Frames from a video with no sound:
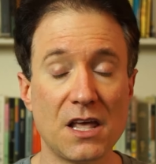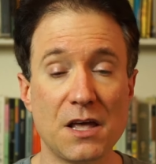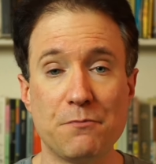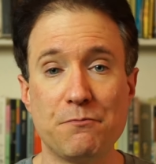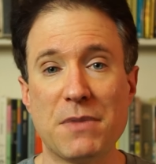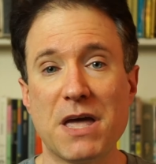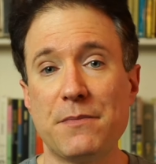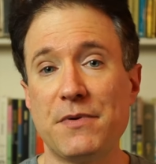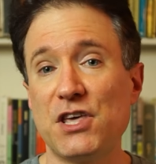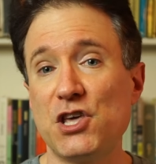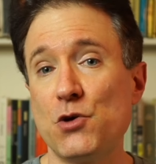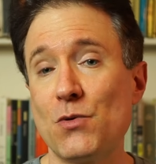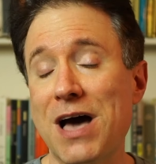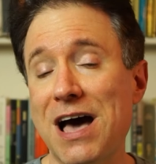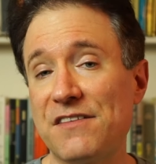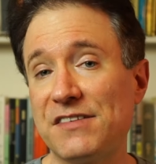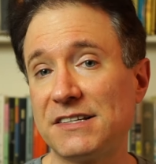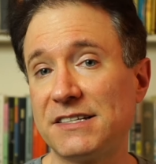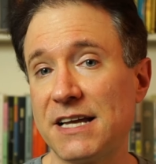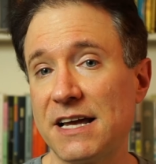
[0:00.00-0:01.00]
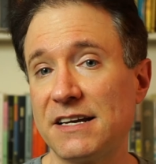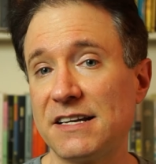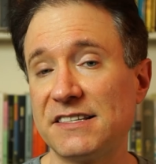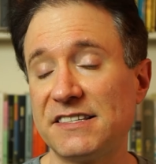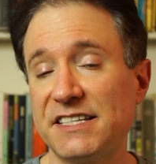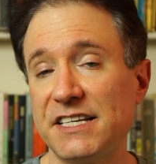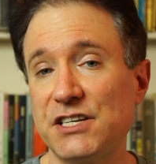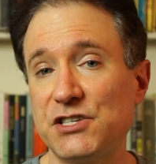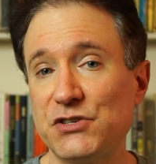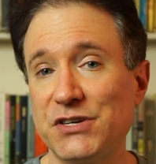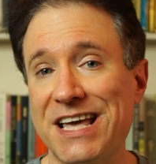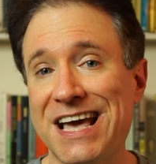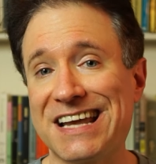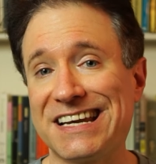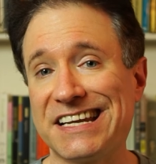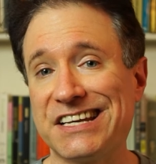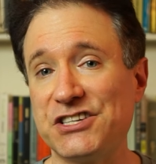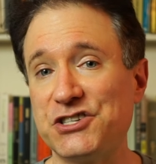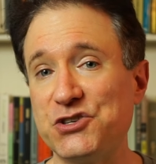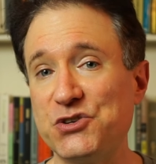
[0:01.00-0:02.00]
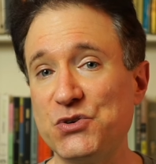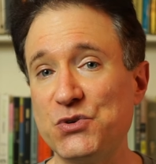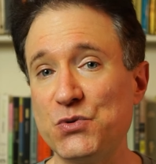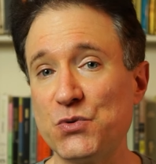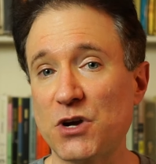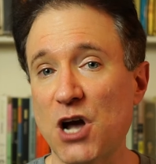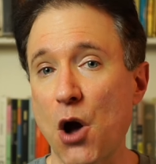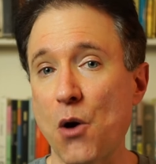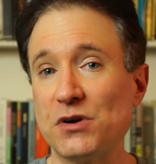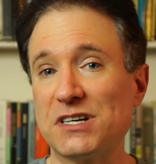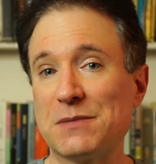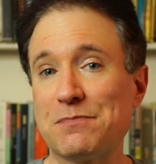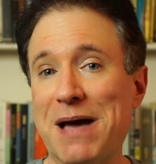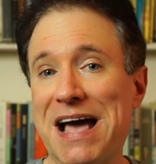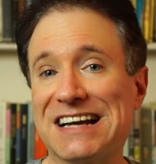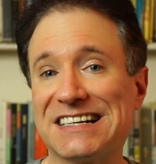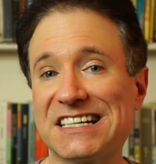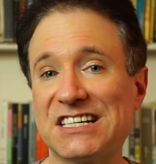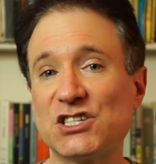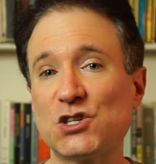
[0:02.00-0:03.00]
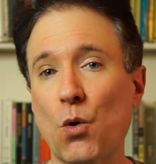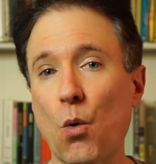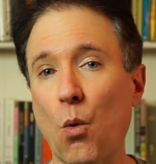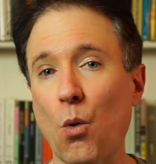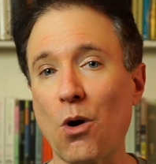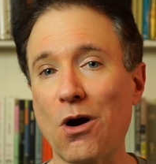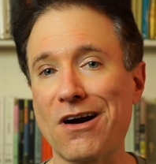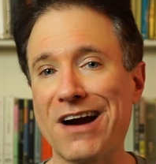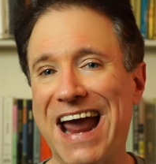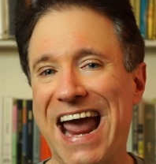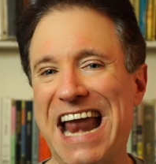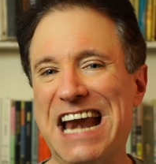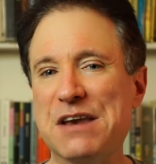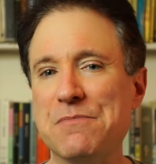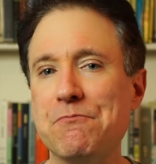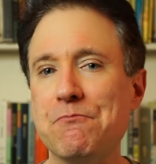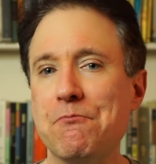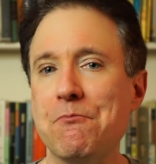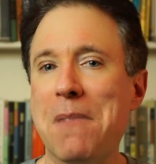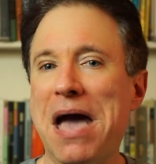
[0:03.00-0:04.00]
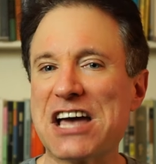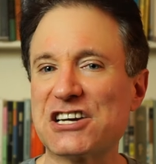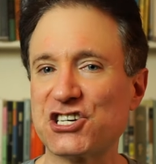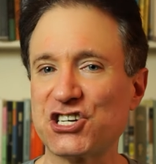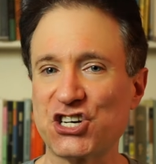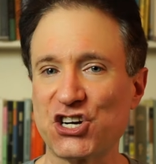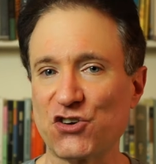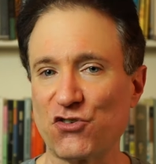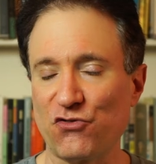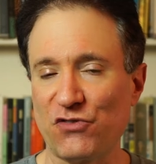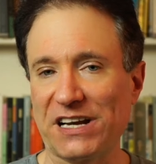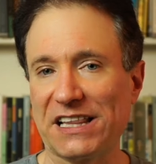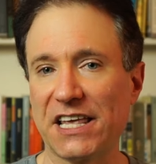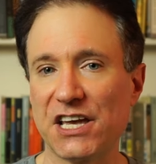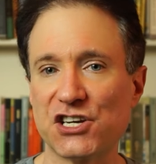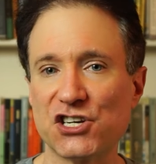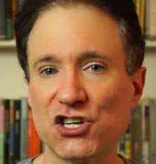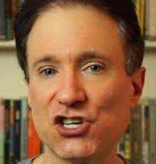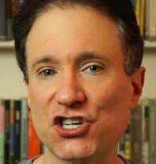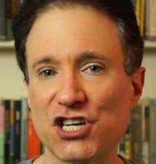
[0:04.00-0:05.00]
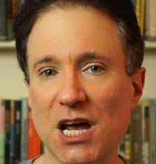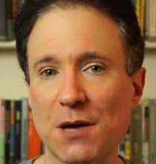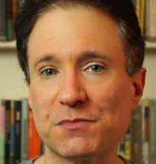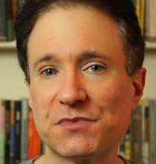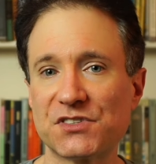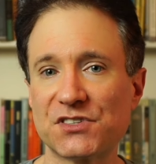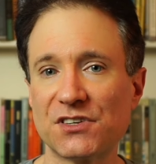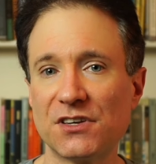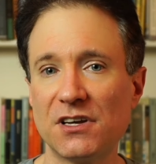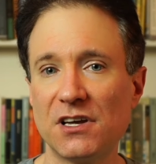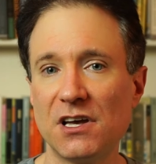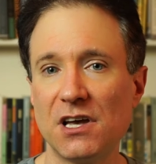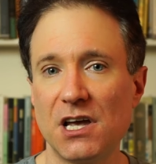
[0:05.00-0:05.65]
Maybe you have a tendency to get into codependent or enmeshed relationships.